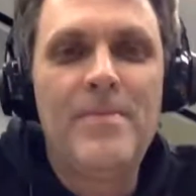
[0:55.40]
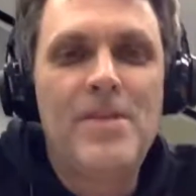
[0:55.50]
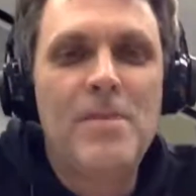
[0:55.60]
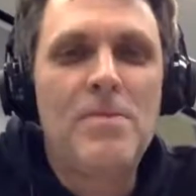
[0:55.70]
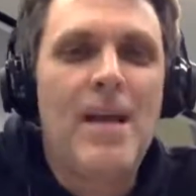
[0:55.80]

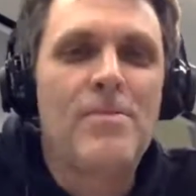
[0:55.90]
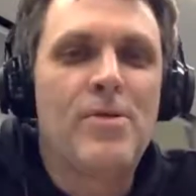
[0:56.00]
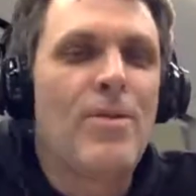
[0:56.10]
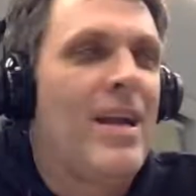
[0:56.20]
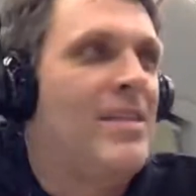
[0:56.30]
sometimes
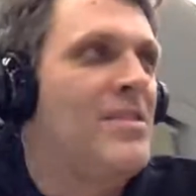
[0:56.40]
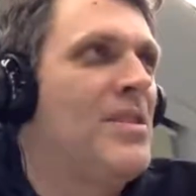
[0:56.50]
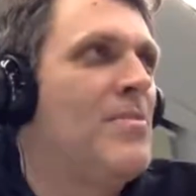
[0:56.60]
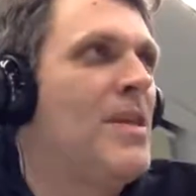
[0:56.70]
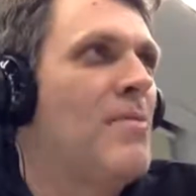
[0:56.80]
we're right and
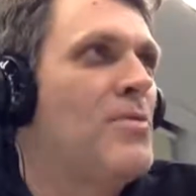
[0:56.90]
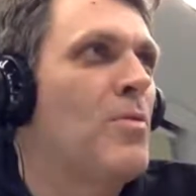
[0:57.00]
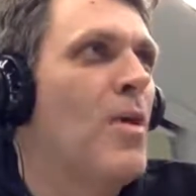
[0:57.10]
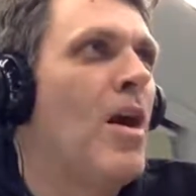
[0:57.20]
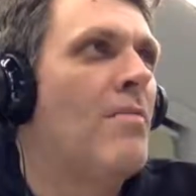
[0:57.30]
sometimes we're
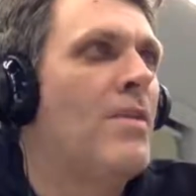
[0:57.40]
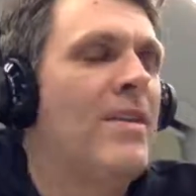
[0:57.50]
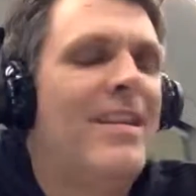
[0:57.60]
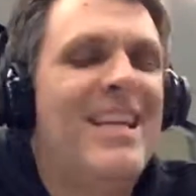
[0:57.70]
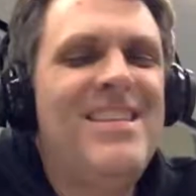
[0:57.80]
wrong,
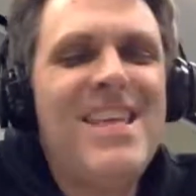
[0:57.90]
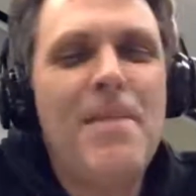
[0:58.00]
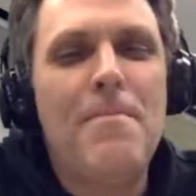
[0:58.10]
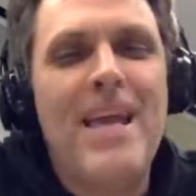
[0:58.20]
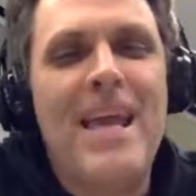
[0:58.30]
but is
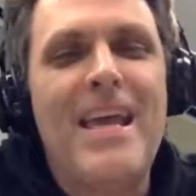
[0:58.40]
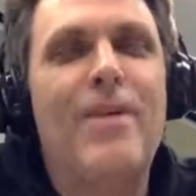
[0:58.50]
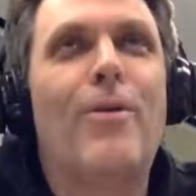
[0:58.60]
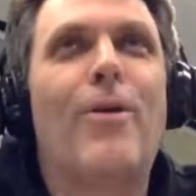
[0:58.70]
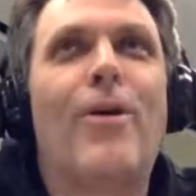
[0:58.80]
it me,
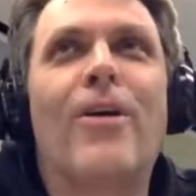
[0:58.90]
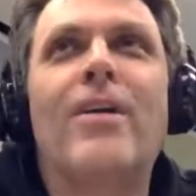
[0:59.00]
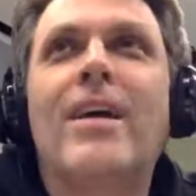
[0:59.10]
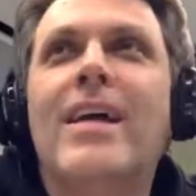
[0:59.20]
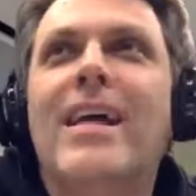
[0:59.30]

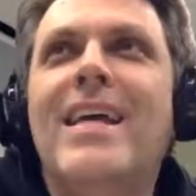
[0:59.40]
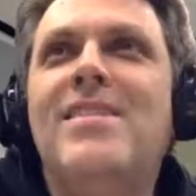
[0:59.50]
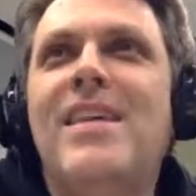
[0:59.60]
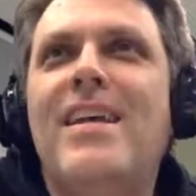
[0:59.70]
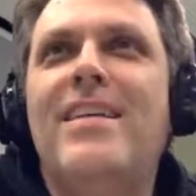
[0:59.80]
or
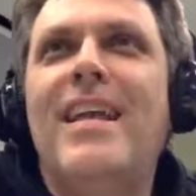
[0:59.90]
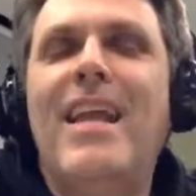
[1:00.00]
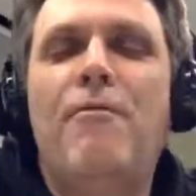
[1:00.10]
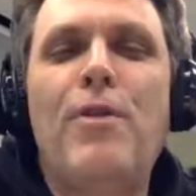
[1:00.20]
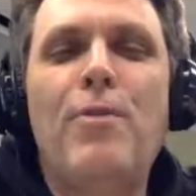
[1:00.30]
is it,
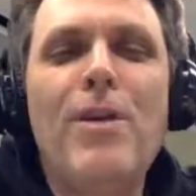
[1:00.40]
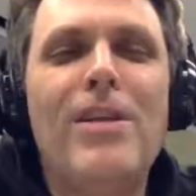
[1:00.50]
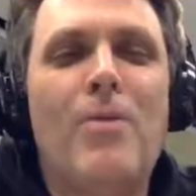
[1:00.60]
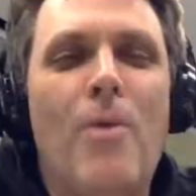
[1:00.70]
if we really